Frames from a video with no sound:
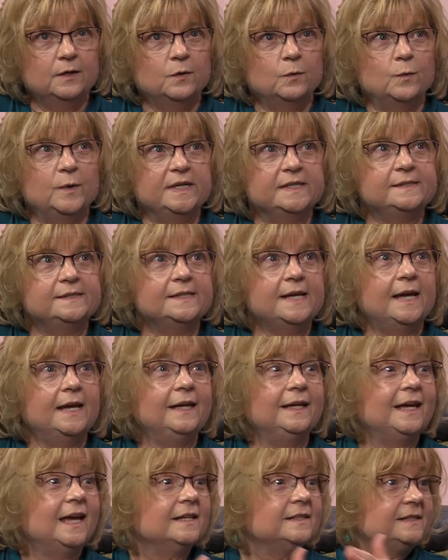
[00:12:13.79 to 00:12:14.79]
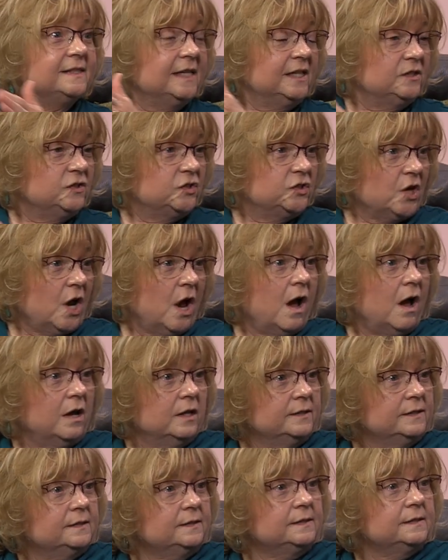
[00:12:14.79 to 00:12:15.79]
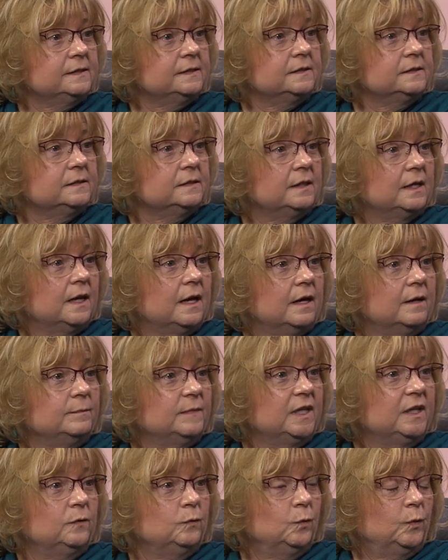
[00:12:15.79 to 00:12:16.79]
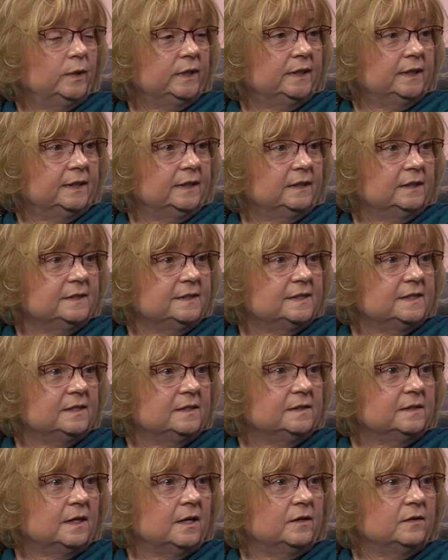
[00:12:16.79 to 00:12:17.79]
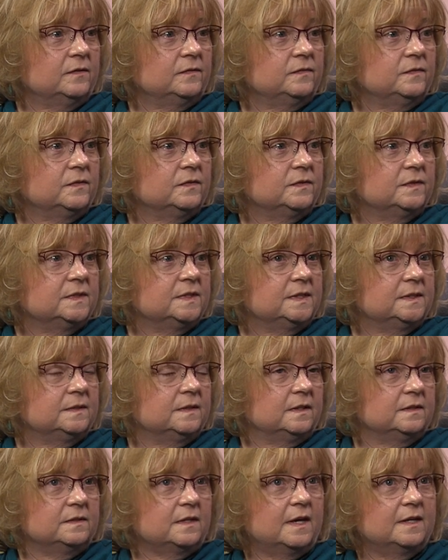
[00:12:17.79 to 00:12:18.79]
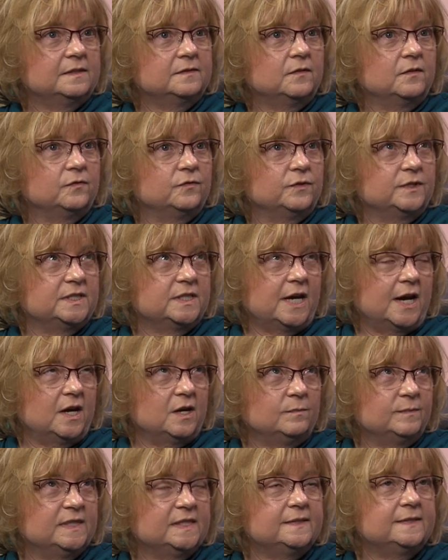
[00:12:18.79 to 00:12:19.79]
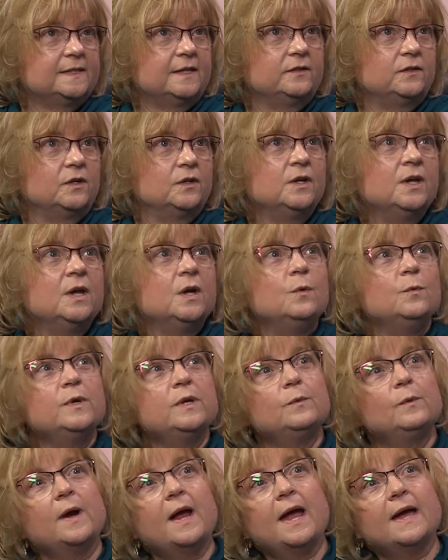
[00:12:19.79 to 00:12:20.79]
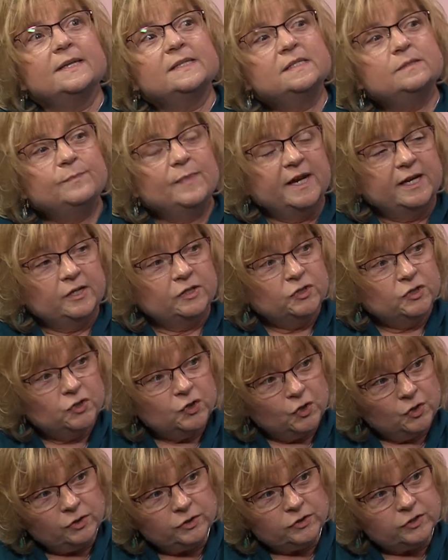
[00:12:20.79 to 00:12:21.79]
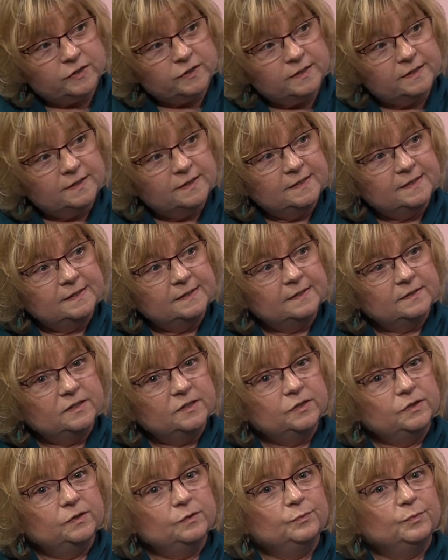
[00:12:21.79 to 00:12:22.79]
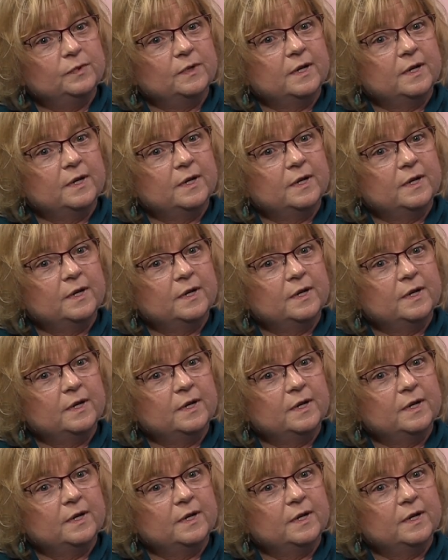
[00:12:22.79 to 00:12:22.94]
We sang at St. John's in Woodland. It's a retirement center. We were asked by a church to